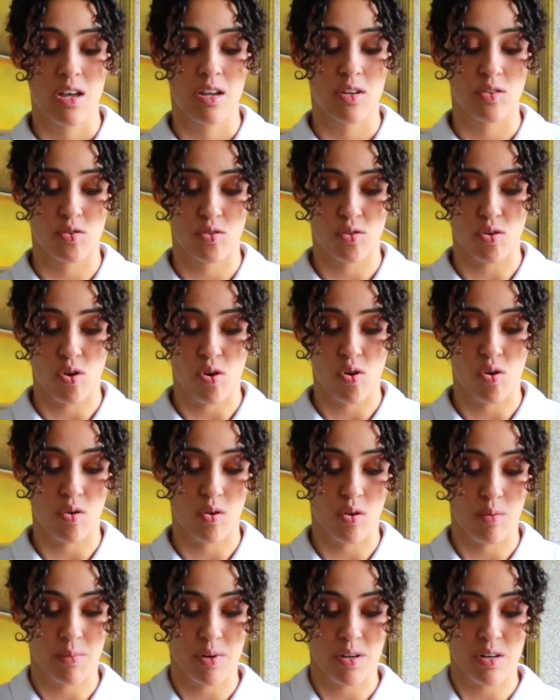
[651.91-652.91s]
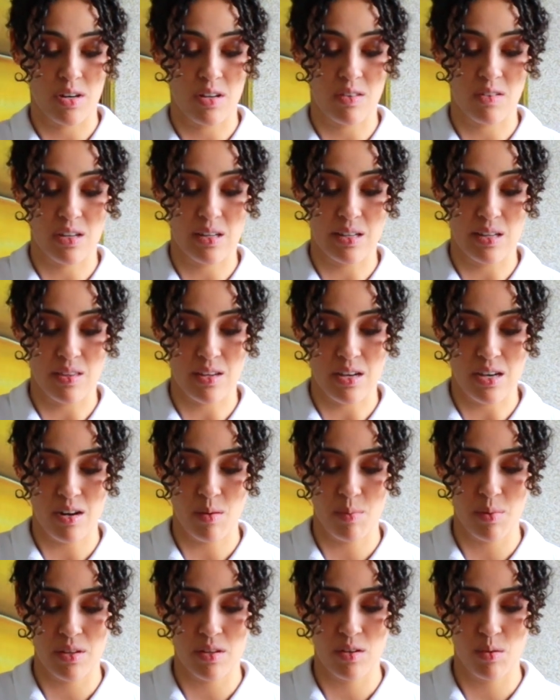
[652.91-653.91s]
So I'm gonna need to clean that
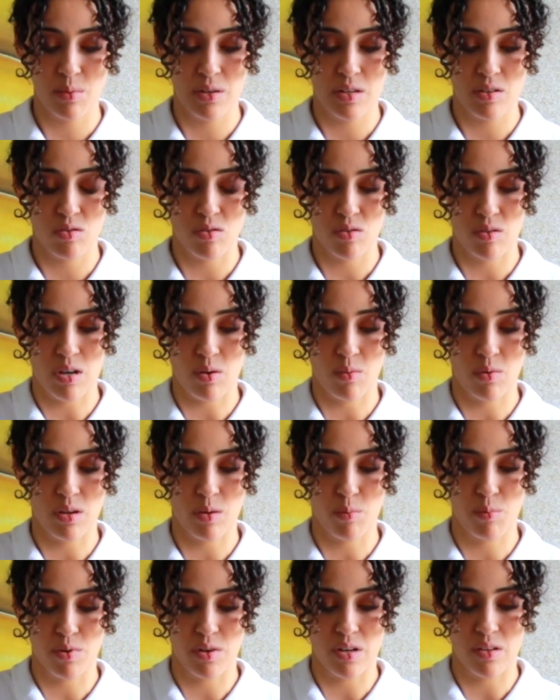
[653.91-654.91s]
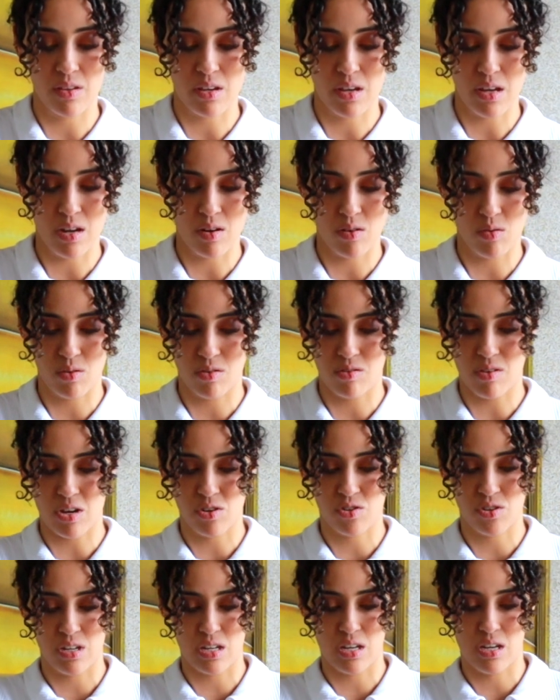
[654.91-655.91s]
up a little bit so that when you put in the candle, it
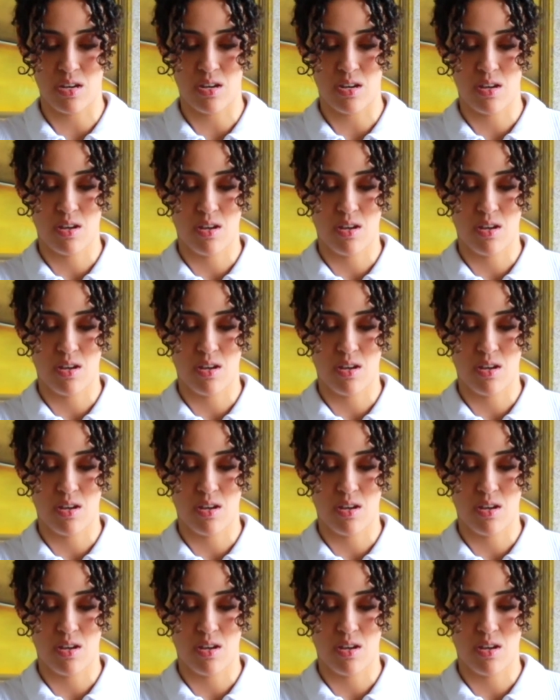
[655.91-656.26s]
actually